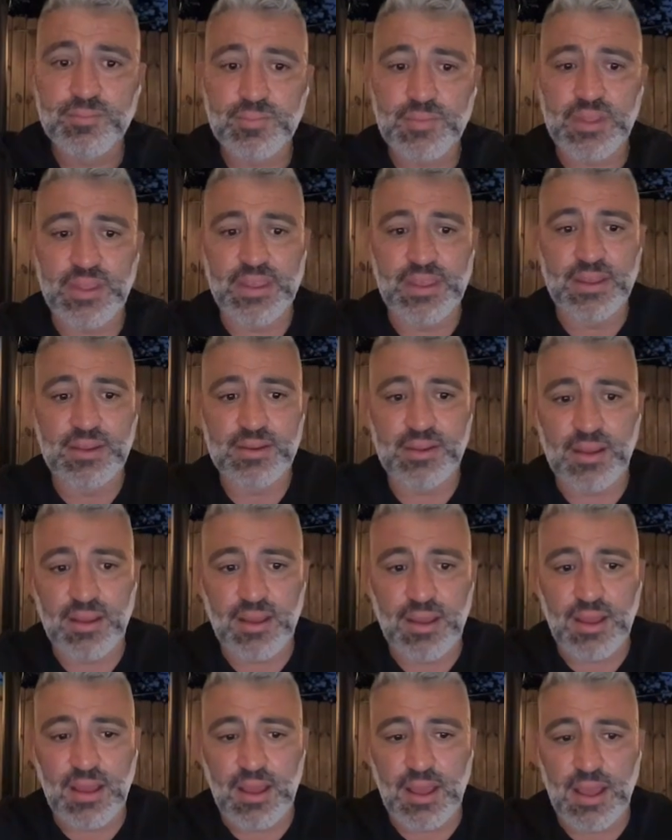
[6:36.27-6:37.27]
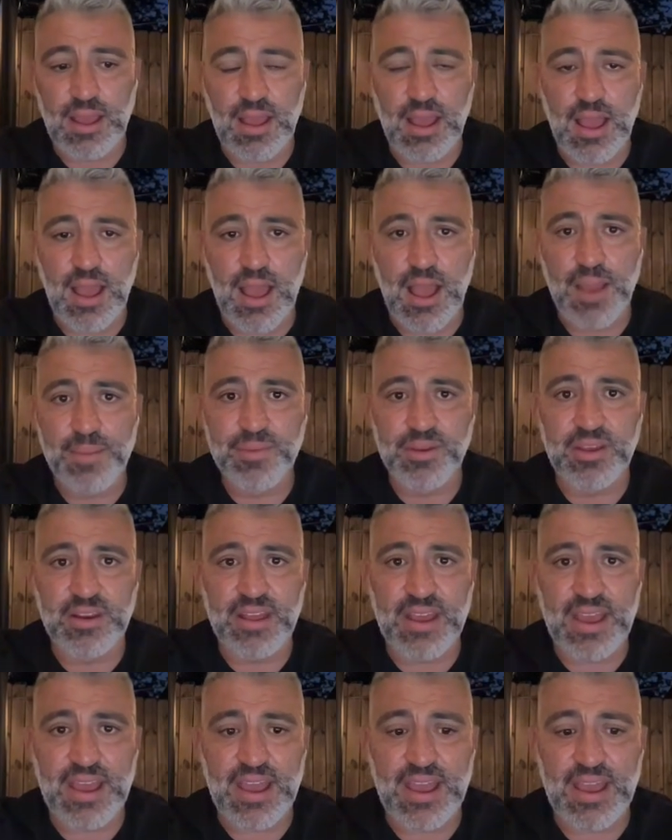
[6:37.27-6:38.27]
and I'm going
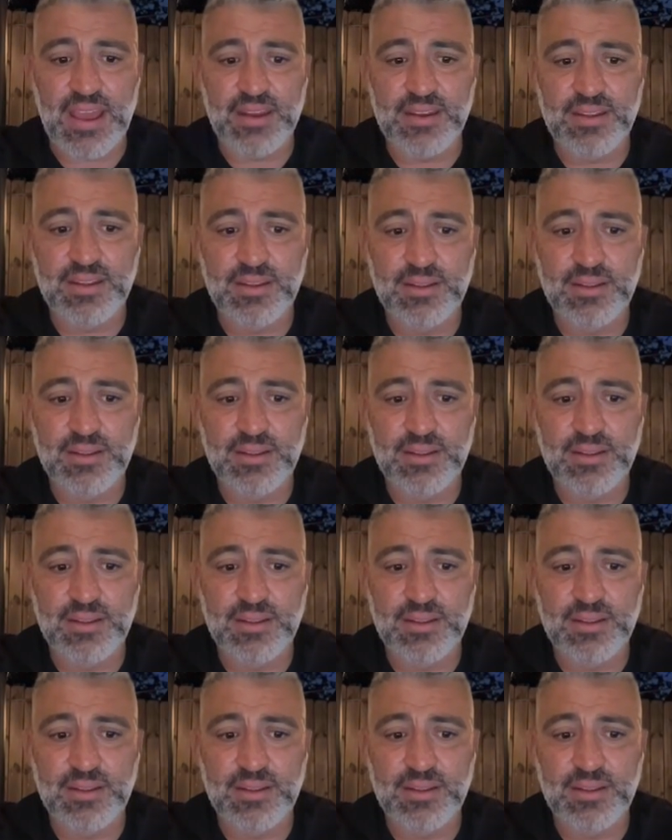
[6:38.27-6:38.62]
to add